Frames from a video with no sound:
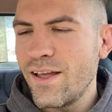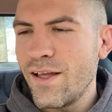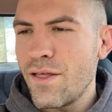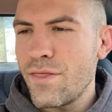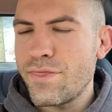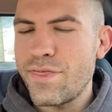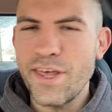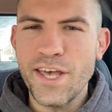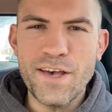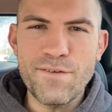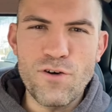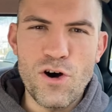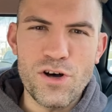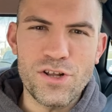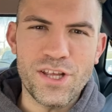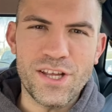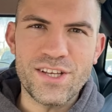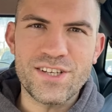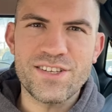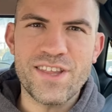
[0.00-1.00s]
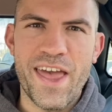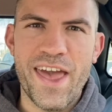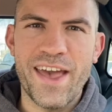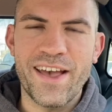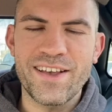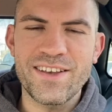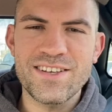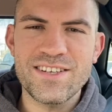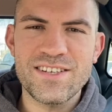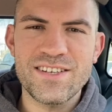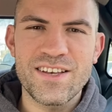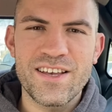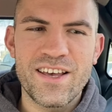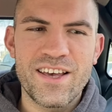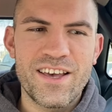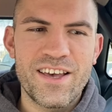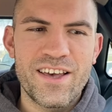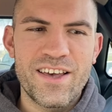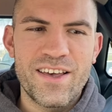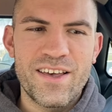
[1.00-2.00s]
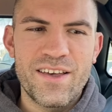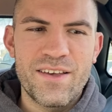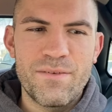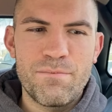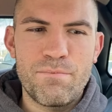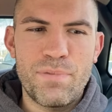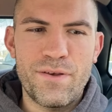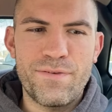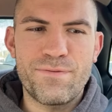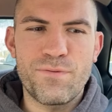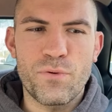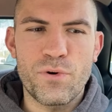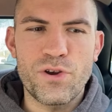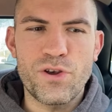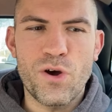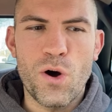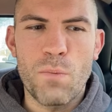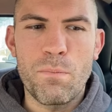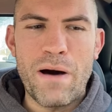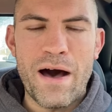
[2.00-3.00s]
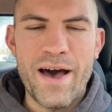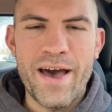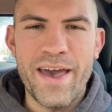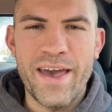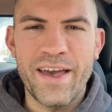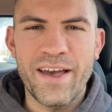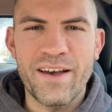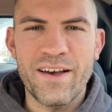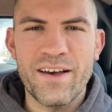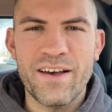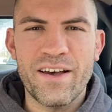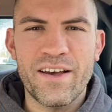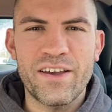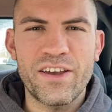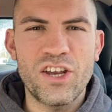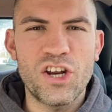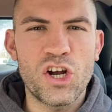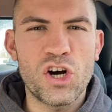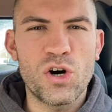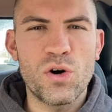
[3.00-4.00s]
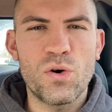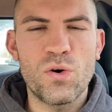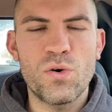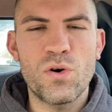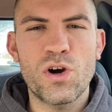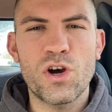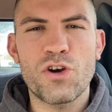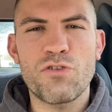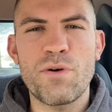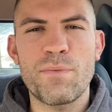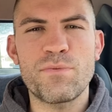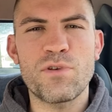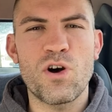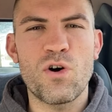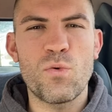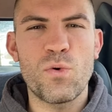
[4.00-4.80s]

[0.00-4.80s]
think of all these things before you go buying, a crypto.